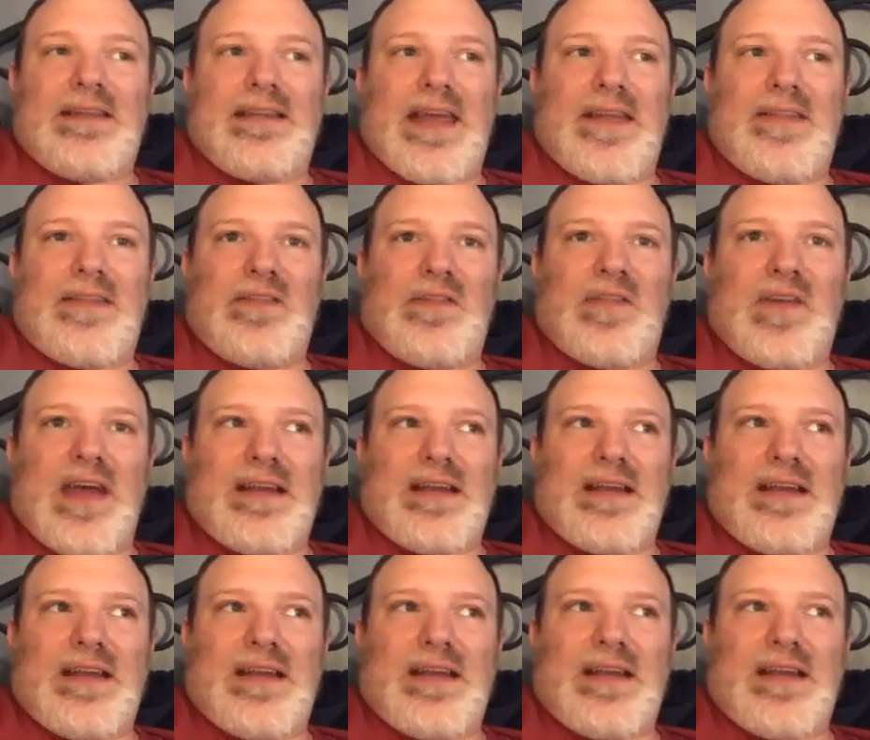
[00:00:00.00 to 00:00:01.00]
the fact
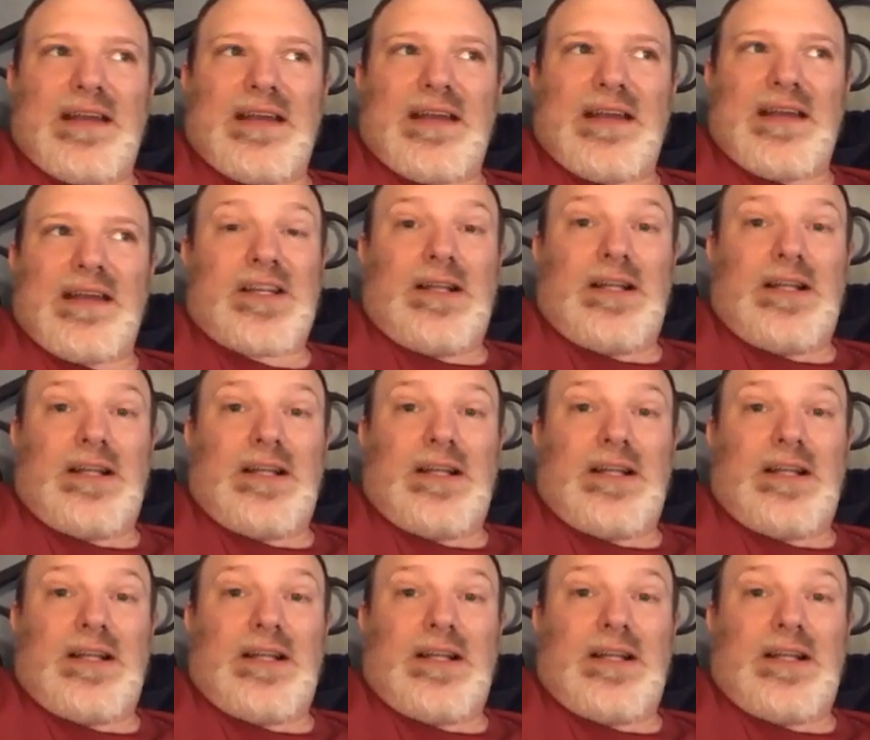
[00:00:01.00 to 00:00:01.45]
that it's